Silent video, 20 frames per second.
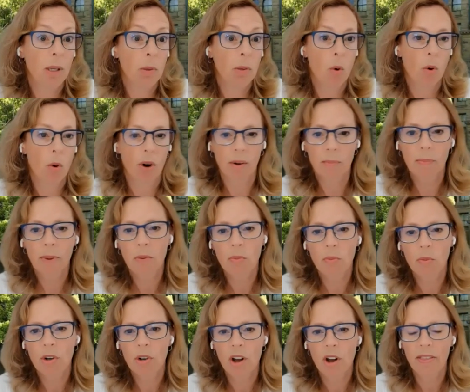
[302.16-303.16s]
be war, but
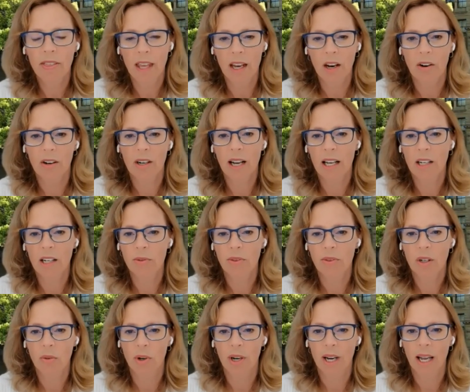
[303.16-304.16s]
we're not there, and I don't
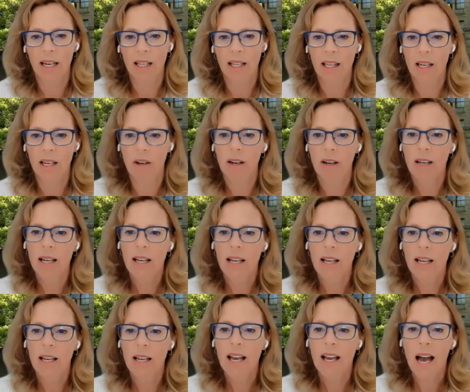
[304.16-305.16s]
think we're headed there.
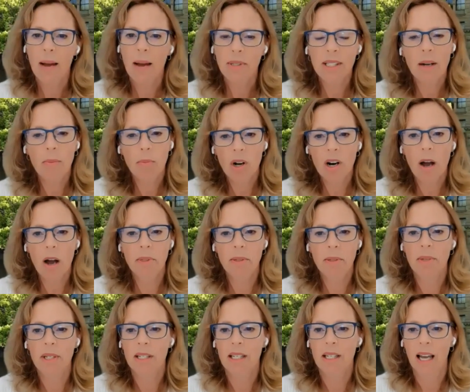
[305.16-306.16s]
I'm somewhat
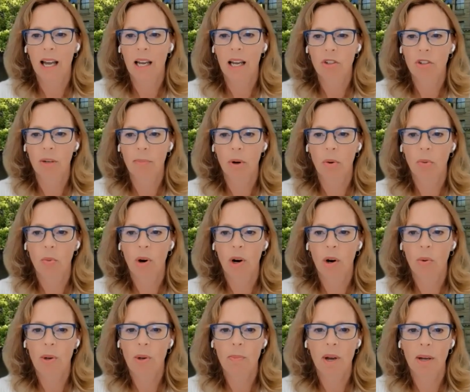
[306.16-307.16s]
optimistic actually about
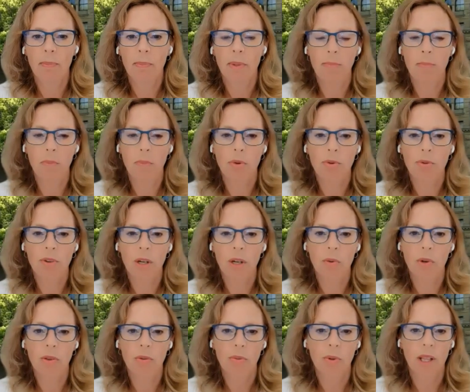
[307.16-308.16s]
where we might be moving
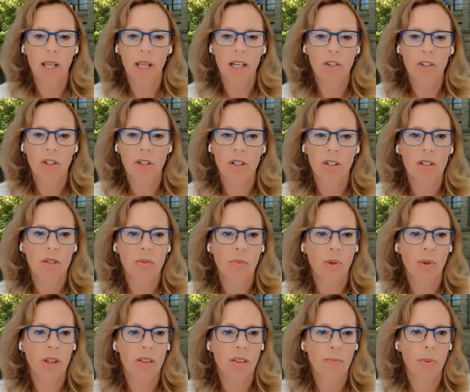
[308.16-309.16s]
with relations
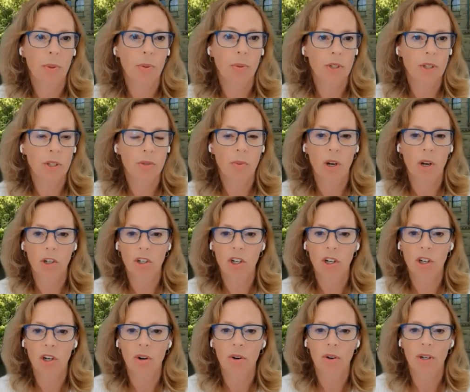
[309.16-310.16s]
with Putin's
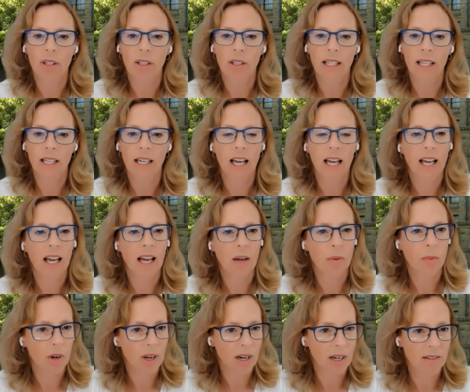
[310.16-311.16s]
Russia currently. And I, I
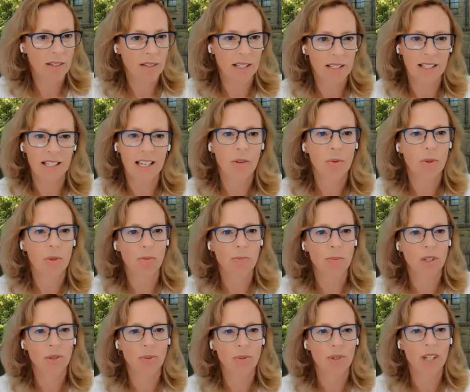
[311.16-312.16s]
want to distinguish
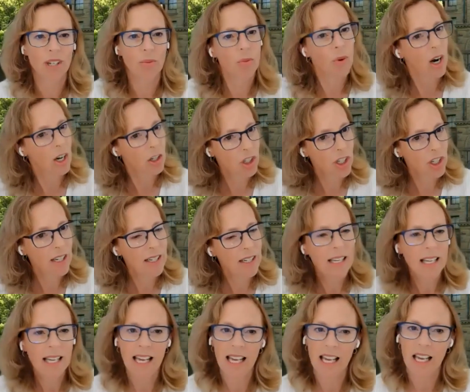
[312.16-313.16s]
between Russia
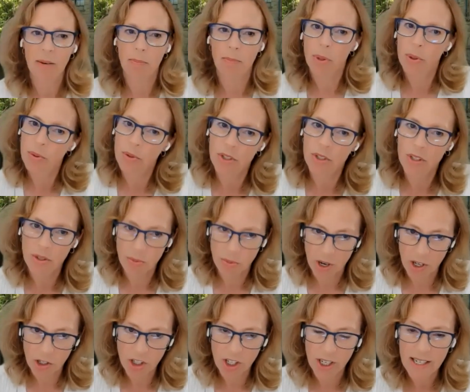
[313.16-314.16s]
and Putin's
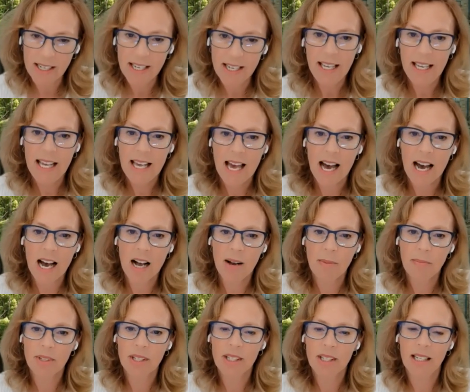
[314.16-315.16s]
Russia,
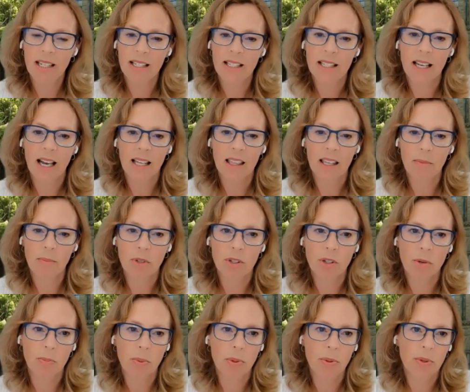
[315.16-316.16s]
um, since I think
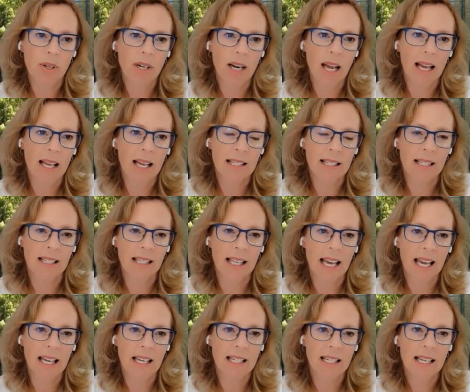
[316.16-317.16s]
Mr. Putin has
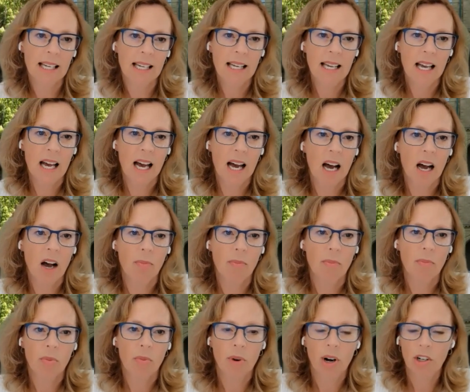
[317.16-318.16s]
led
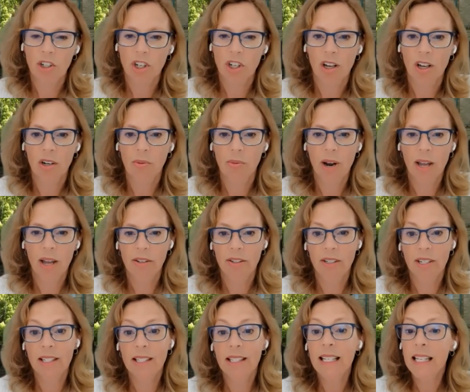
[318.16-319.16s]
um, Russia on a rather
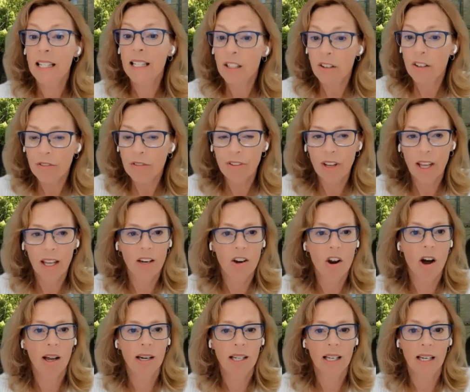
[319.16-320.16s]
distinctive and
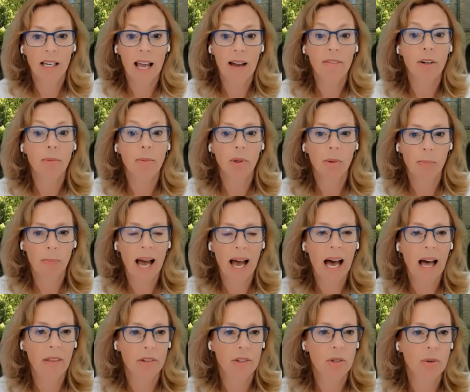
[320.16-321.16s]
not inevitable
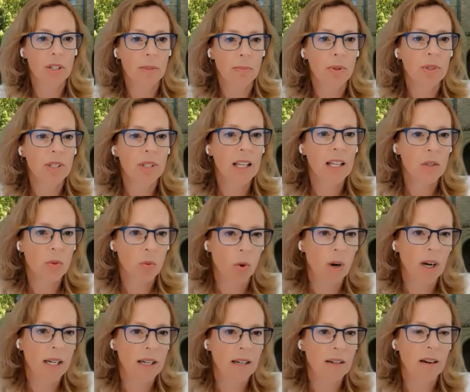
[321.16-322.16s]
path. So I suppose that's
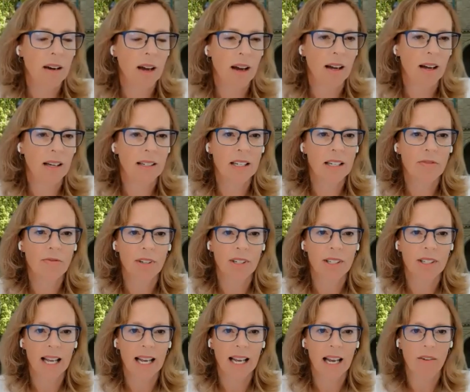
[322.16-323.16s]
one uh,
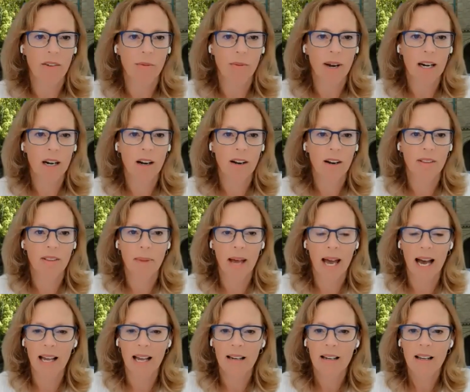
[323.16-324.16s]
difference I have right off the
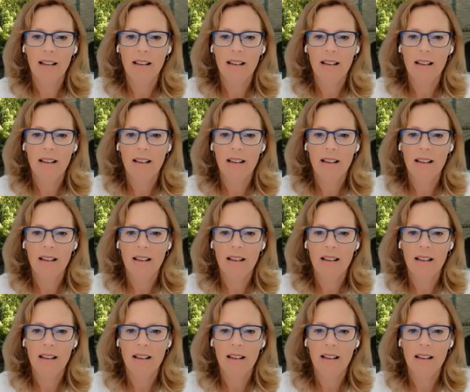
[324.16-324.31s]
bat.